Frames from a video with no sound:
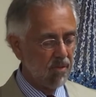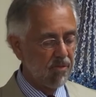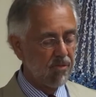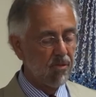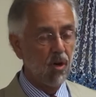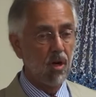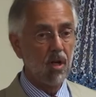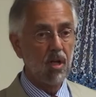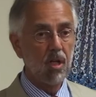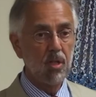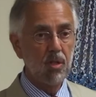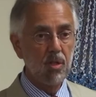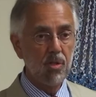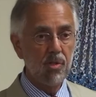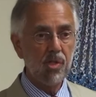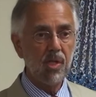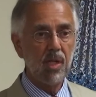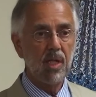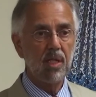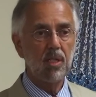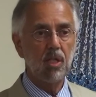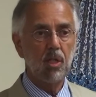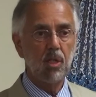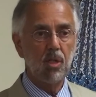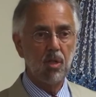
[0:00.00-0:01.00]
for
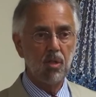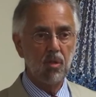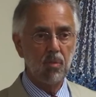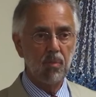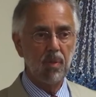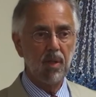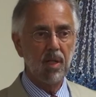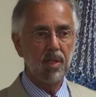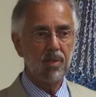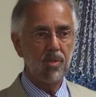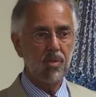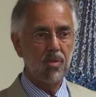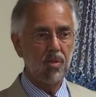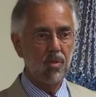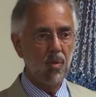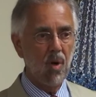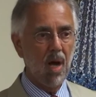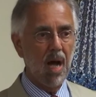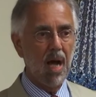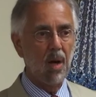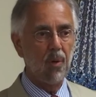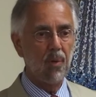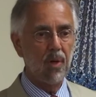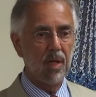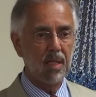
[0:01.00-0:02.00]
losing Cuba
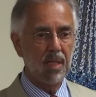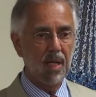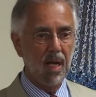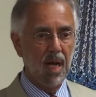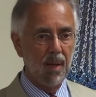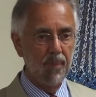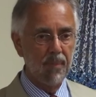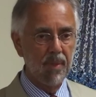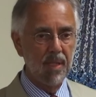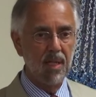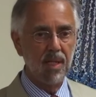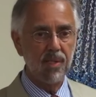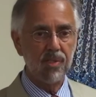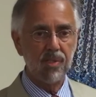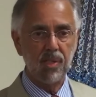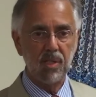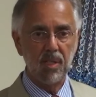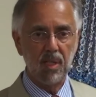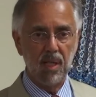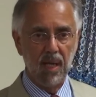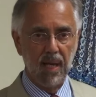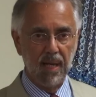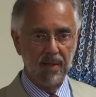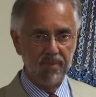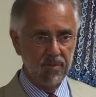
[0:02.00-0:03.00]
to our
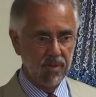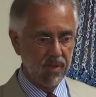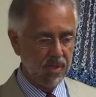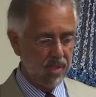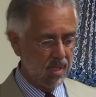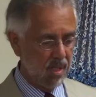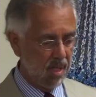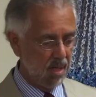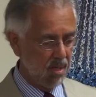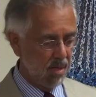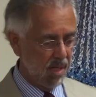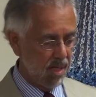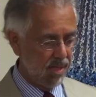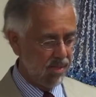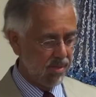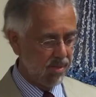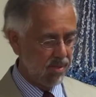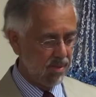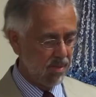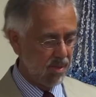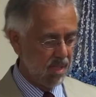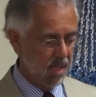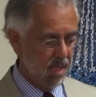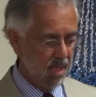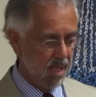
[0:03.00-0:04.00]
communist
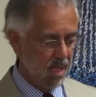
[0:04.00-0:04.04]
adversaries.